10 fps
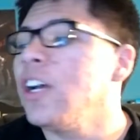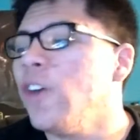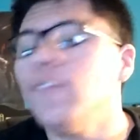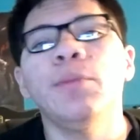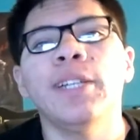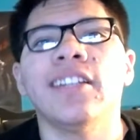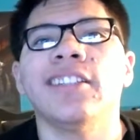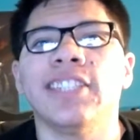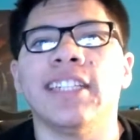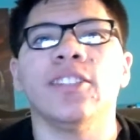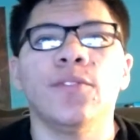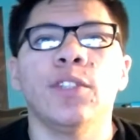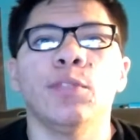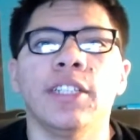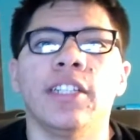Hopefully, we get our chance.
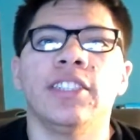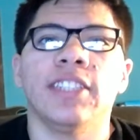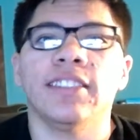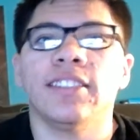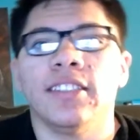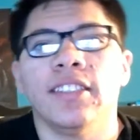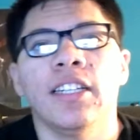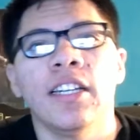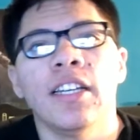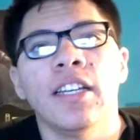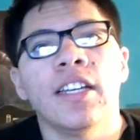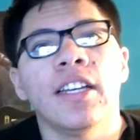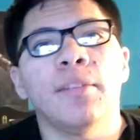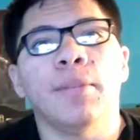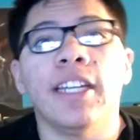And.
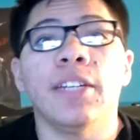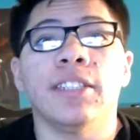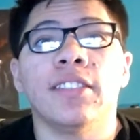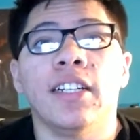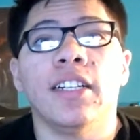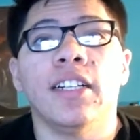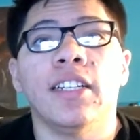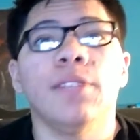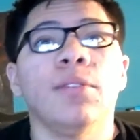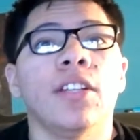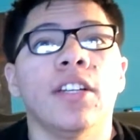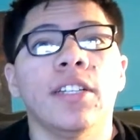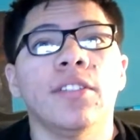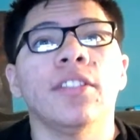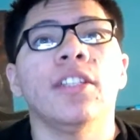But anyways,
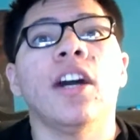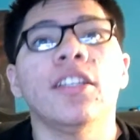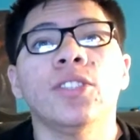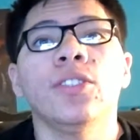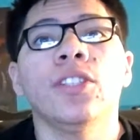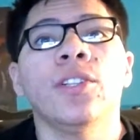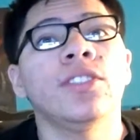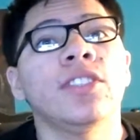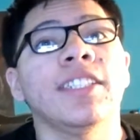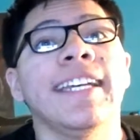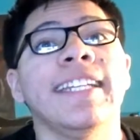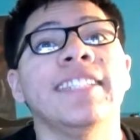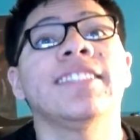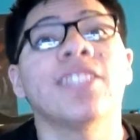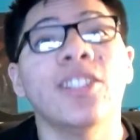it also includes an
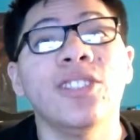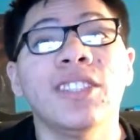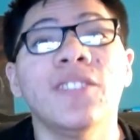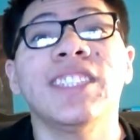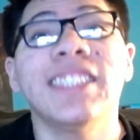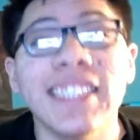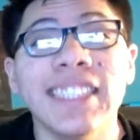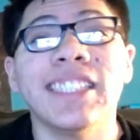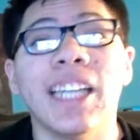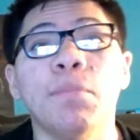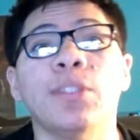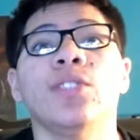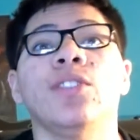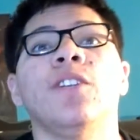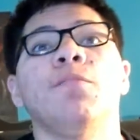exclusive 6th
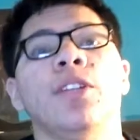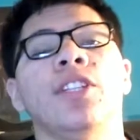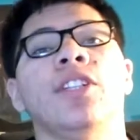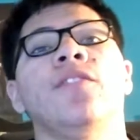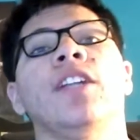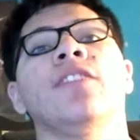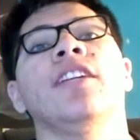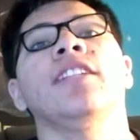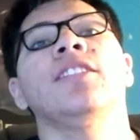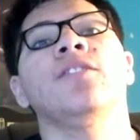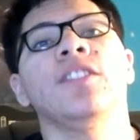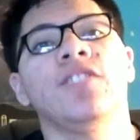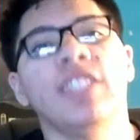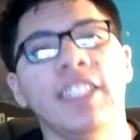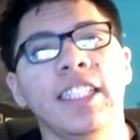episode of Brotherhood Final Fantasy
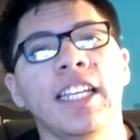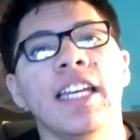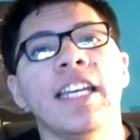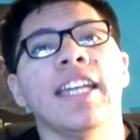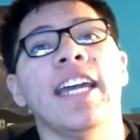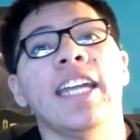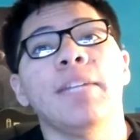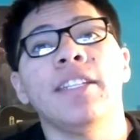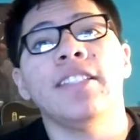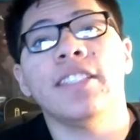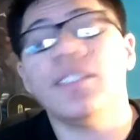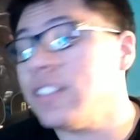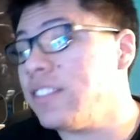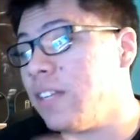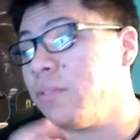15, an animated
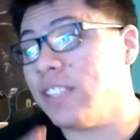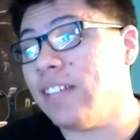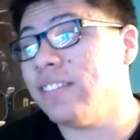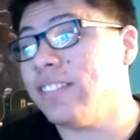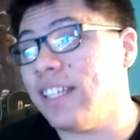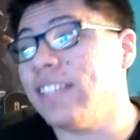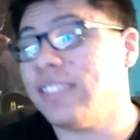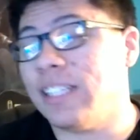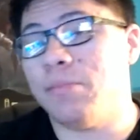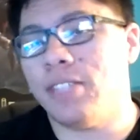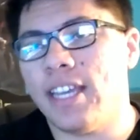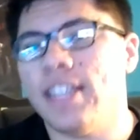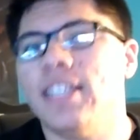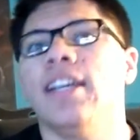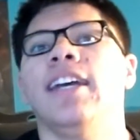series that was announced that same
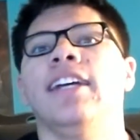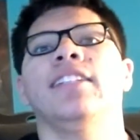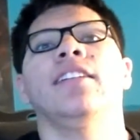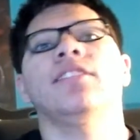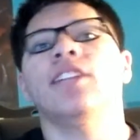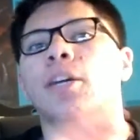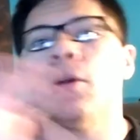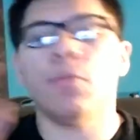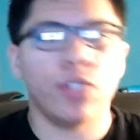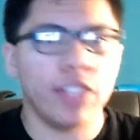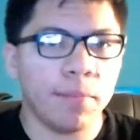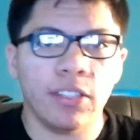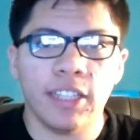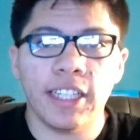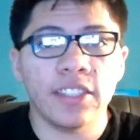day, and I'll talk about more of that
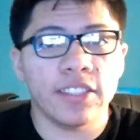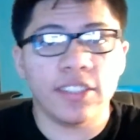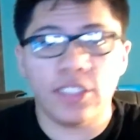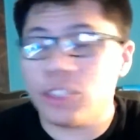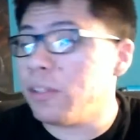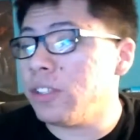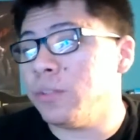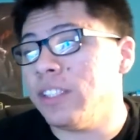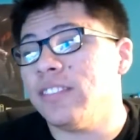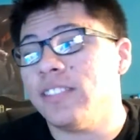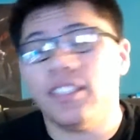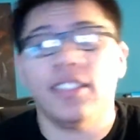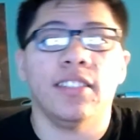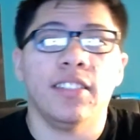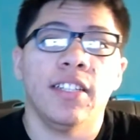about later. This is just about the release date
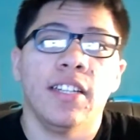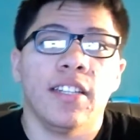and the